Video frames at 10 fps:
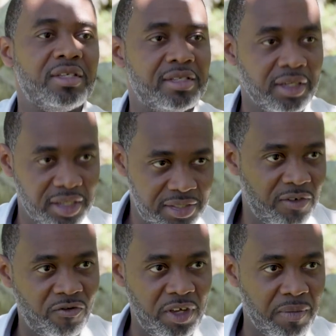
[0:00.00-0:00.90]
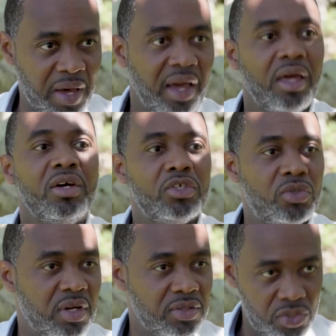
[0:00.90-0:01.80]
to solicit feedback,
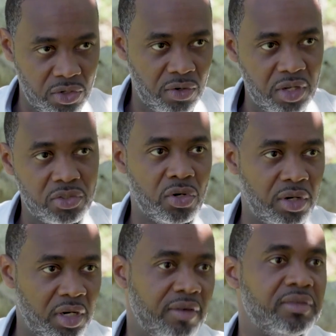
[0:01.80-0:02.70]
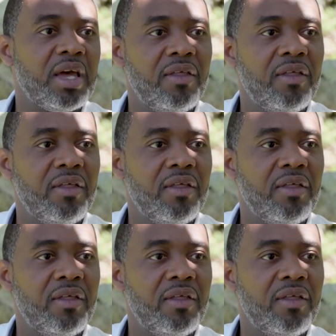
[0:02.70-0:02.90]
to consider alternatives,